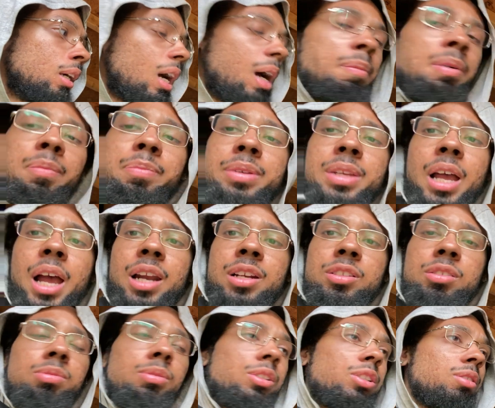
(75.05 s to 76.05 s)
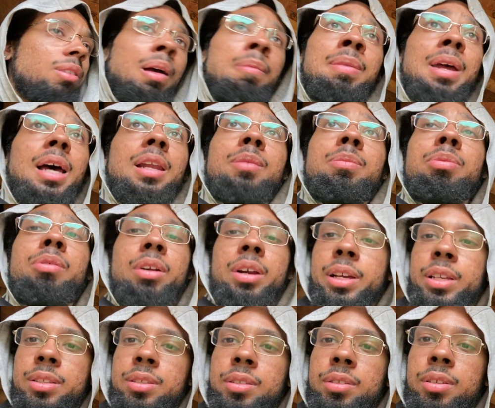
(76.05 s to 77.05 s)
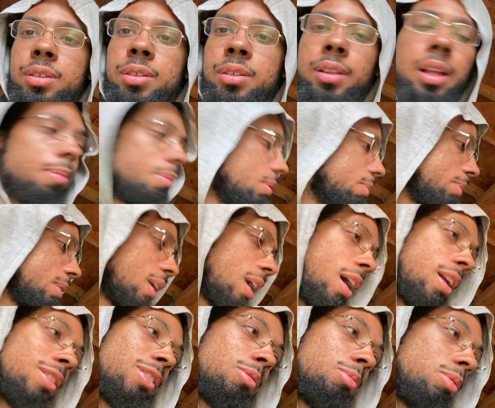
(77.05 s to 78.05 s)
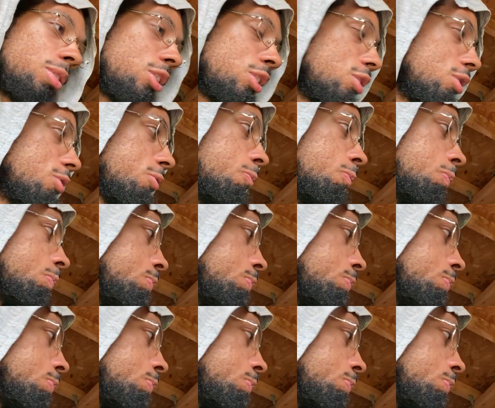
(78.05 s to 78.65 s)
I'm gonna be honest with you, I'm not impressed. I'm gonna be honest with you.